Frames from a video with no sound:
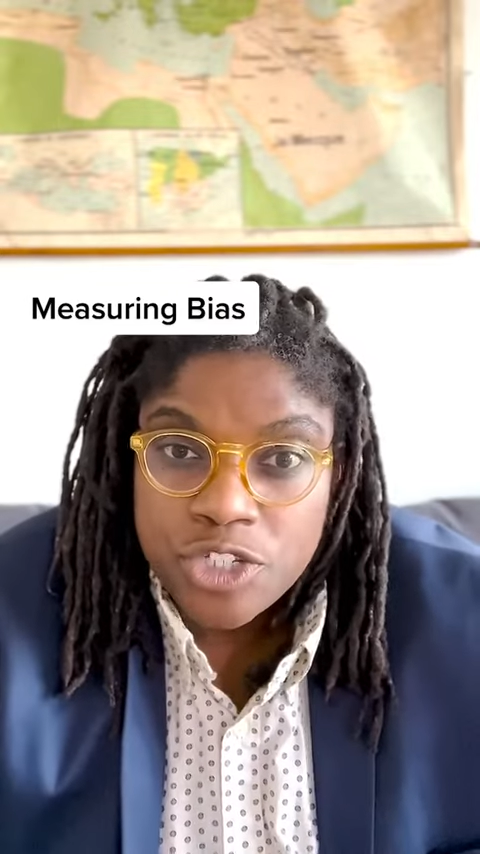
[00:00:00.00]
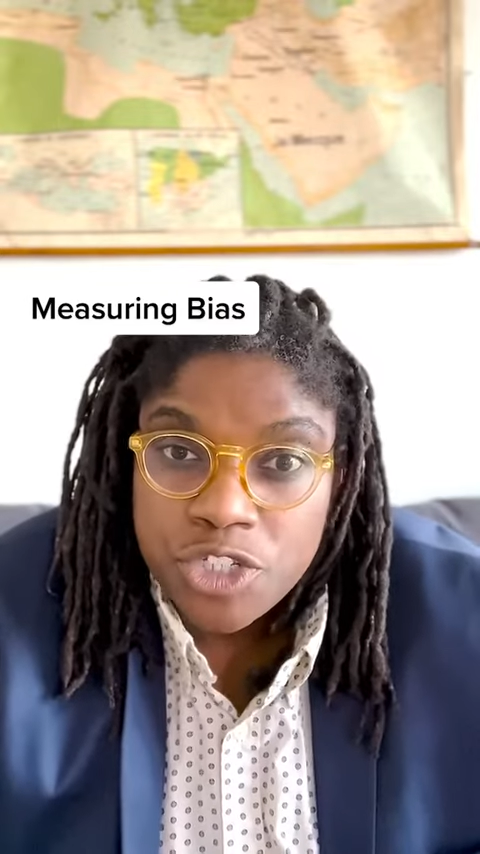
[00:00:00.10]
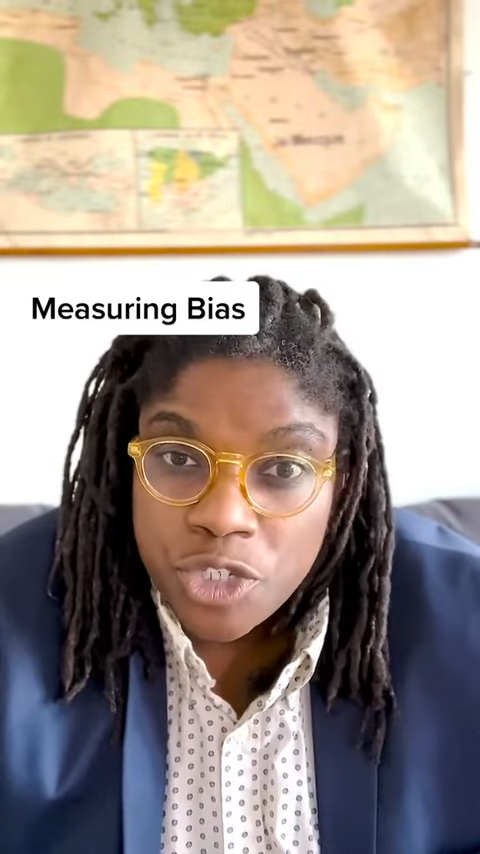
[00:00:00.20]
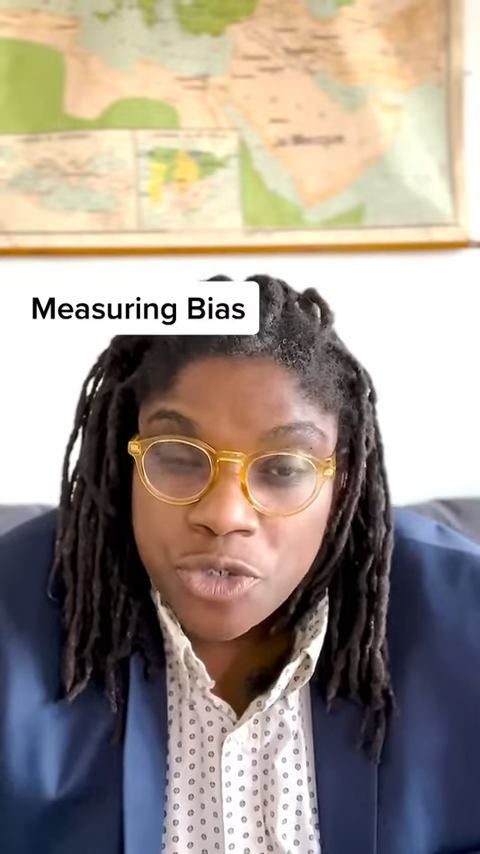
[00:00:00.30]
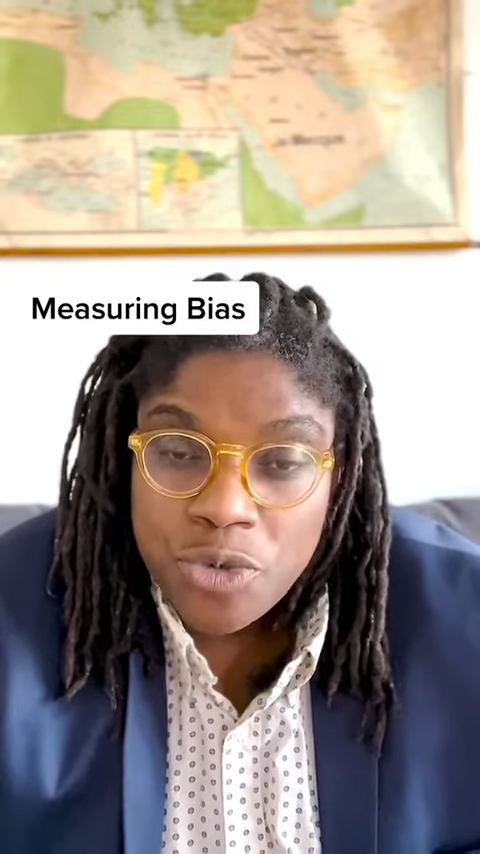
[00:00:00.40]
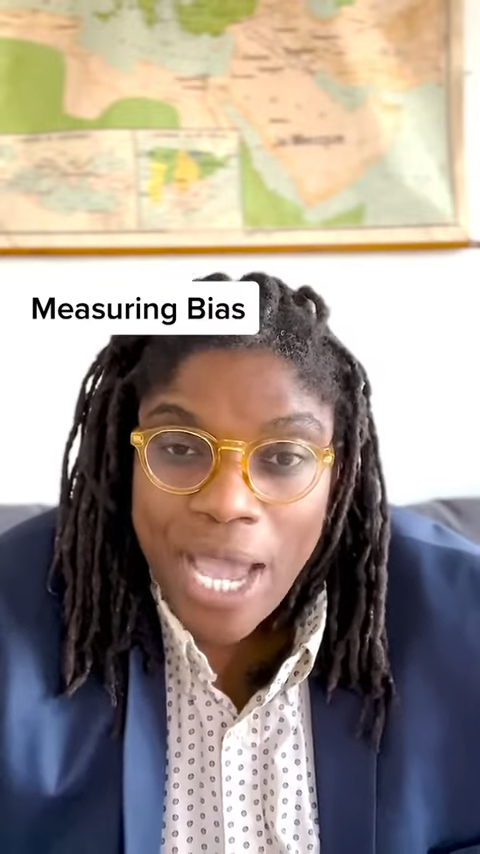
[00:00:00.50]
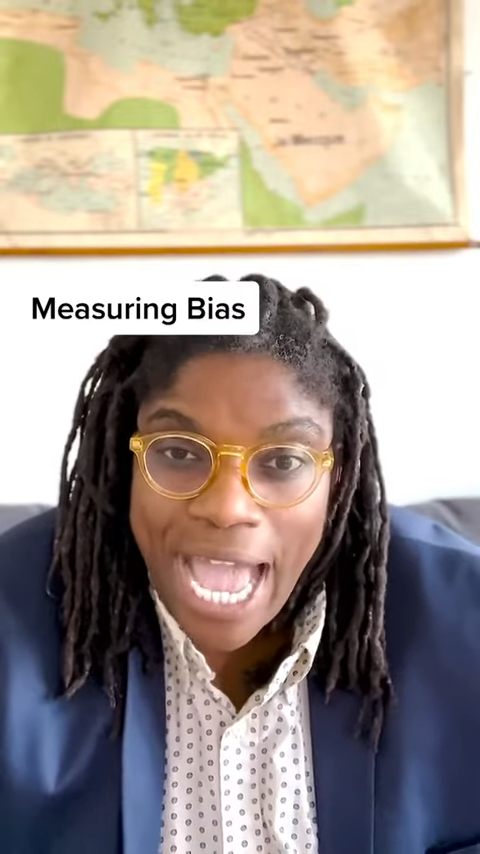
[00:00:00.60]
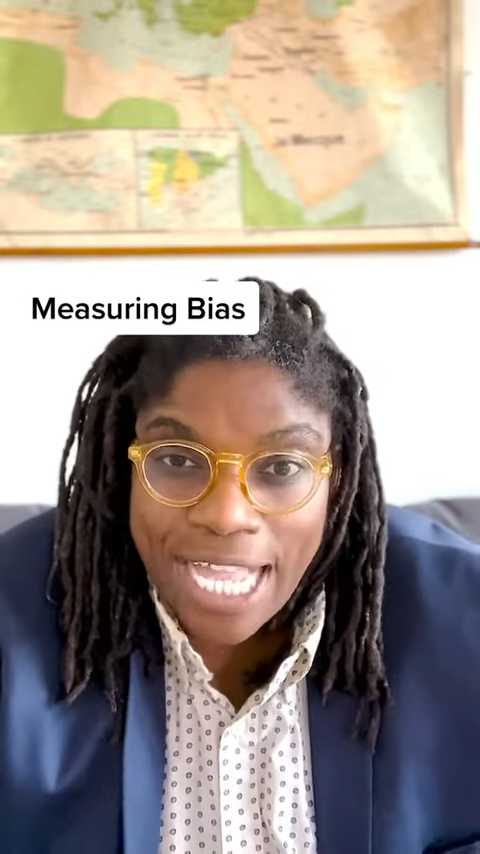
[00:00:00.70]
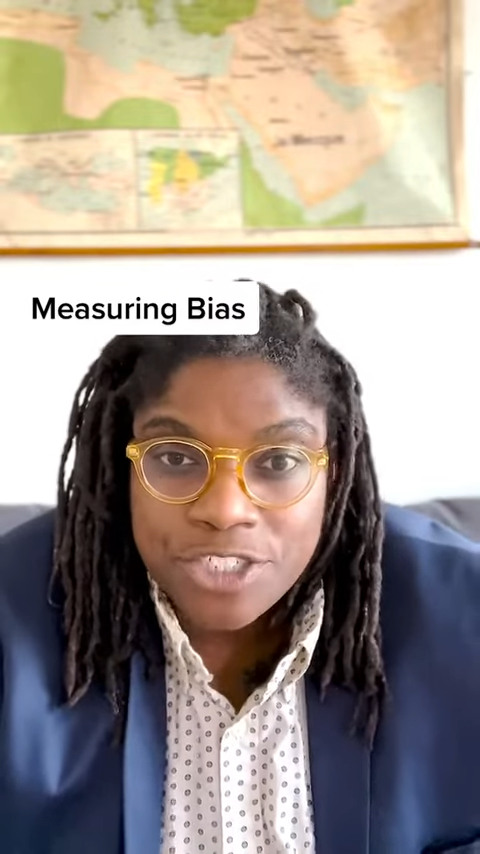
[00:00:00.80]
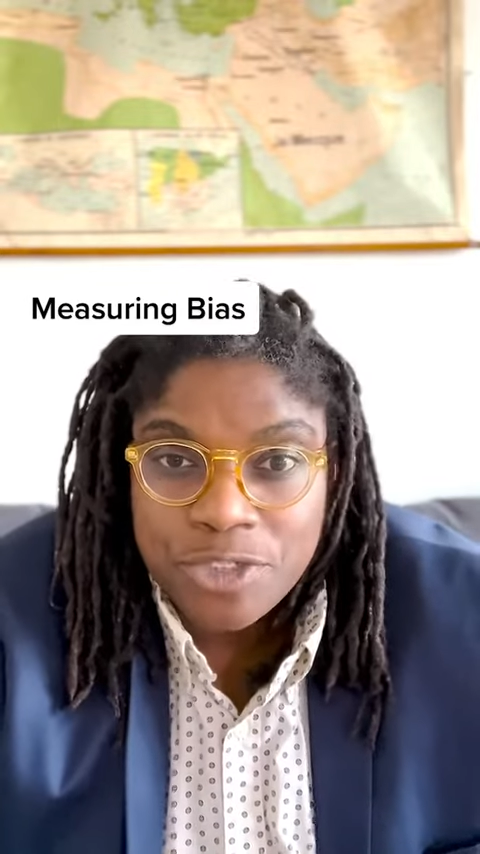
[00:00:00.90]
two
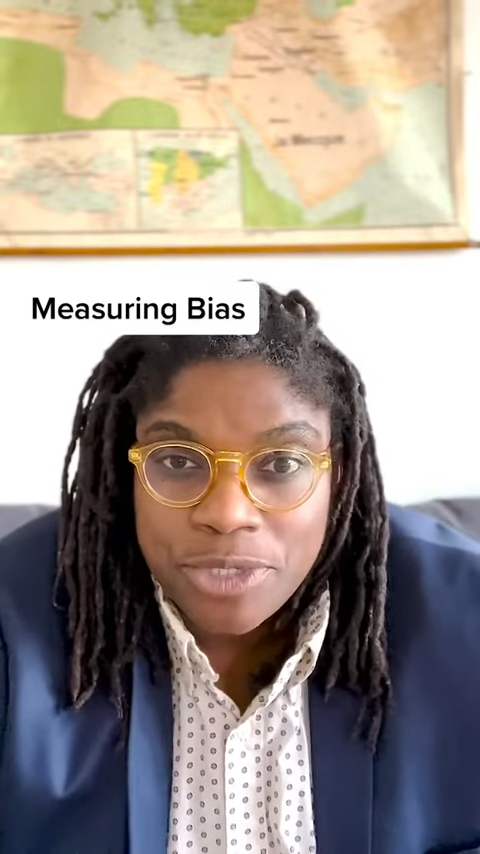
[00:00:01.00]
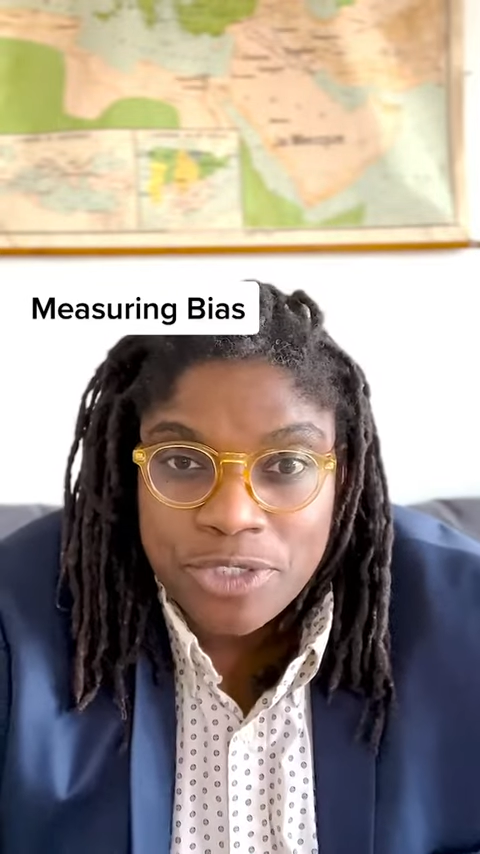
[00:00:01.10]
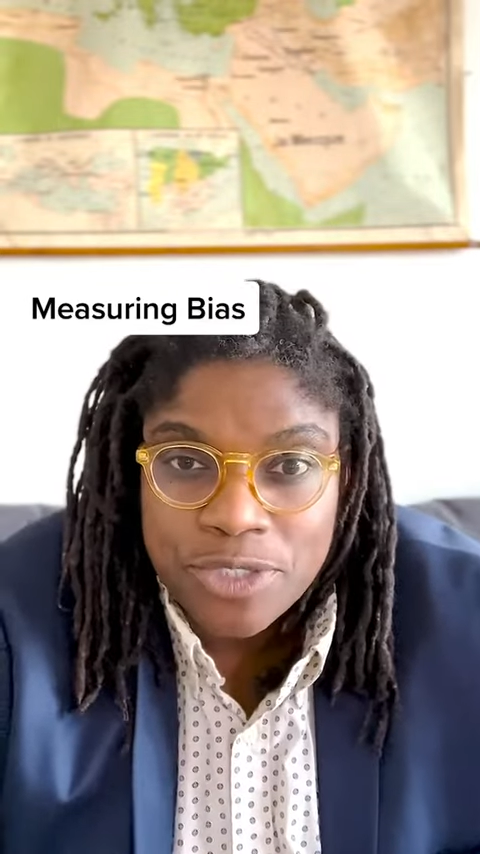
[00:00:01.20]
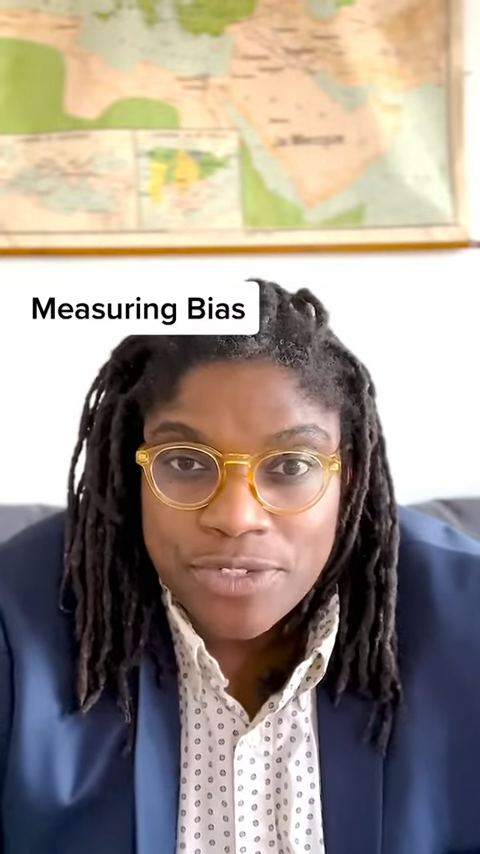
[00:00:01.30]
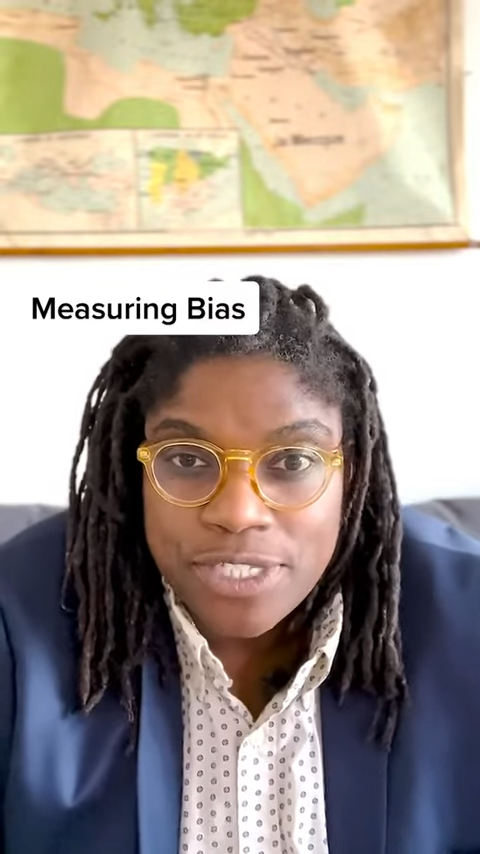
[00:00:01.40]
attributes of a